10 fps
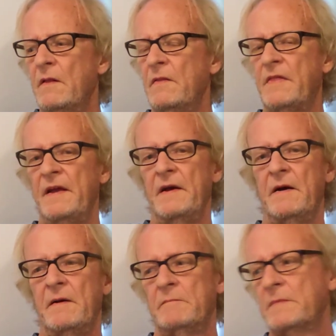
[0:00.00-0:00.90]

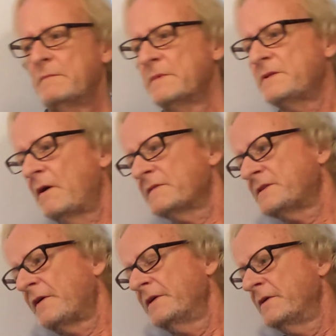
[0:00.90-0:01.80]
The soft
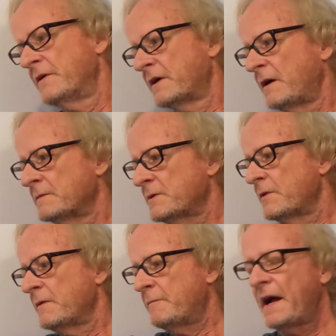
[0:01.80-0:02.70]
start unit comes
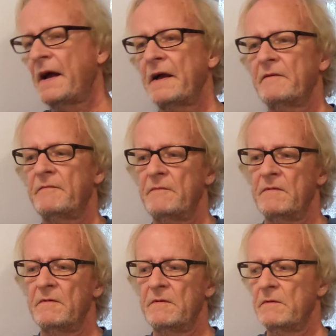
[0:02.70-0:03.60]
with a bag
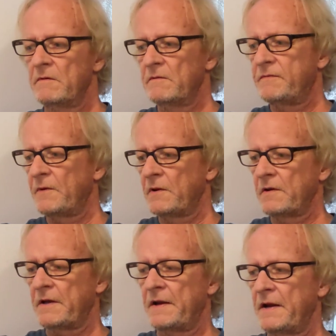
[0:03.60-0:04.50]
full
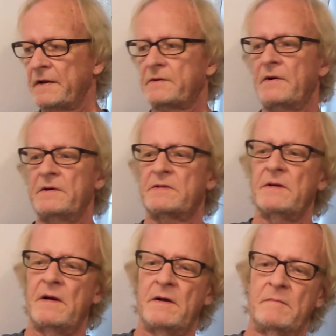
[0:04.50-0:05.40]
of connectors.
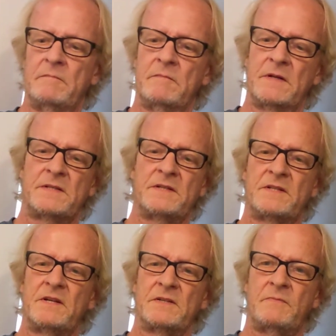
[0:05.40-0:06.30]
This is
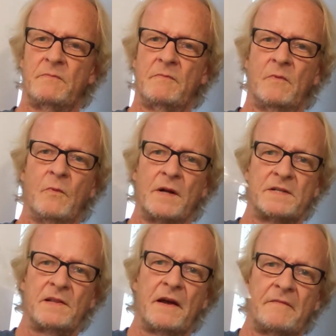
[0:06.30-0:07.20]
just
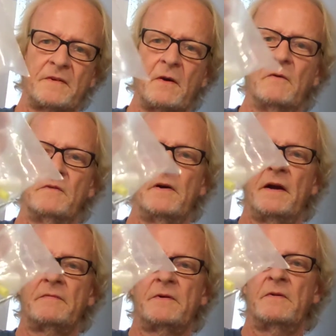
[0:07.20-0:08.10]
what's left over
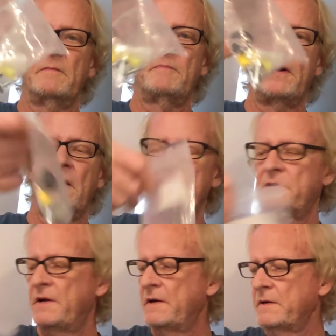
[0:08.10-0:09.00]
after the
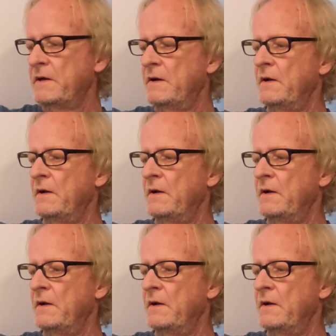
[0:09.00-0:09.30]
project.